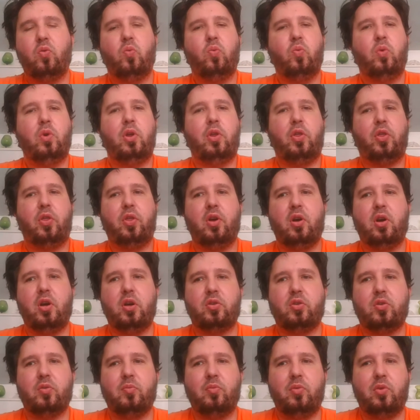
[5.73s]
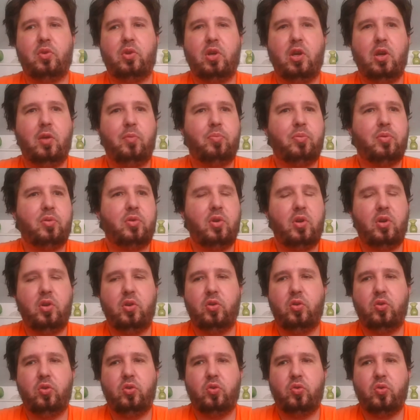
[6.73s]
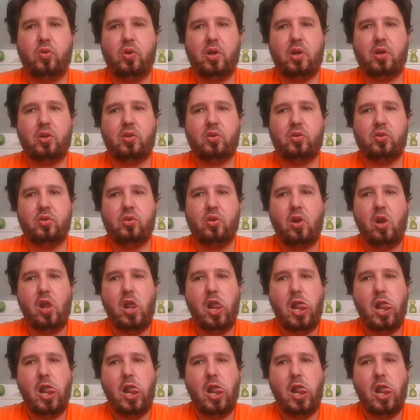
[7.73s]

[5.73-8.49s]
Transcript: with some tips and tricks